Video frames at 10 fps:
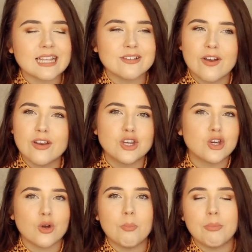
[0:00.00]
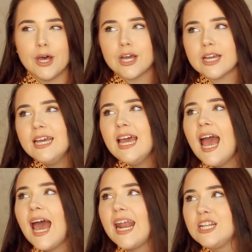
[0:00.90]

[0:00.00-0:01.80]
It's a very short book, and